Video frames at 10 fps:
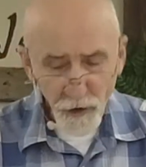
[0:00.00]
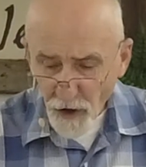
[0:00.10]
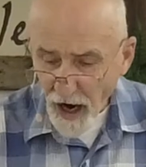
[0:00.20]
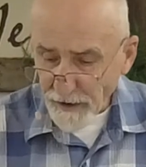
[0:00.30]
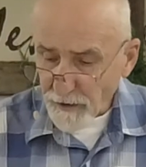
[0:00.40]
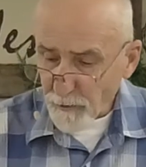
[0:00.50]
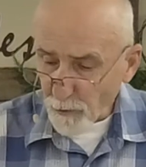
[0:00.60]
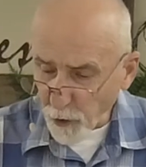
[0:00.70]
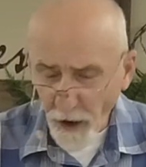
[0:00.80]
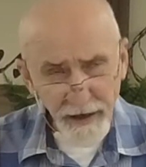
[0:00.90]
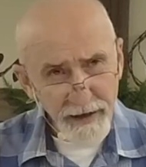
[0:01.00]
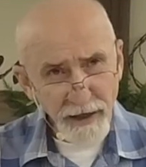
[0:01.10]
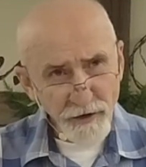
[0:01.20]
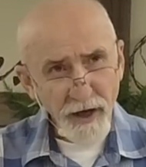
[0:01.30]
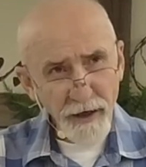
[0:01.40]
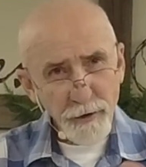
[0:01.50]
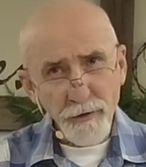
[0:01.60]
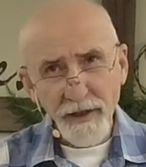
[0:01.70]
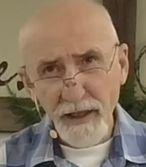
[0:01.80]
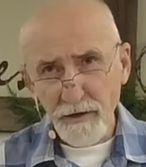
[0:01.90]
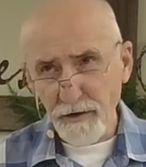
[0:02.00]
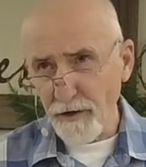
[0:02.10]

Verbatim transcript: are not praying, and that's not unique to